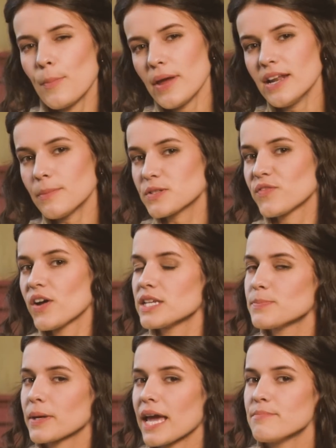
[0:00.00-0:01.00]
Pin-ups
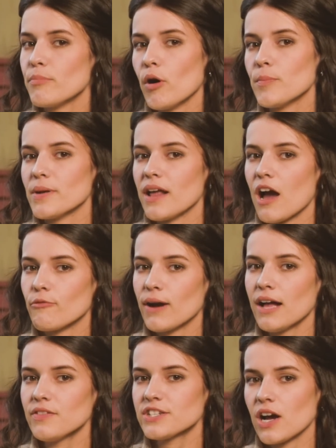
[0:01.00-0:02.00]
first became popular
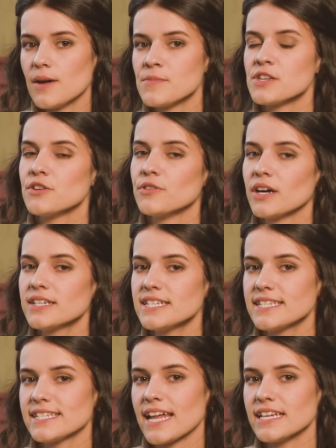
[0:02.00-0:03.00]
around the time that the
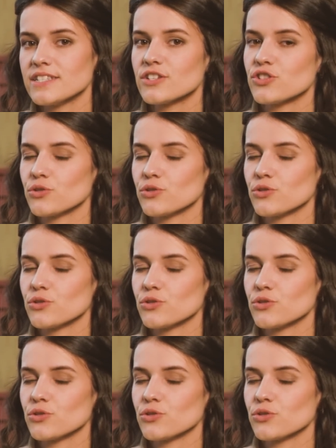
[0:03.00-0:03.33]
United States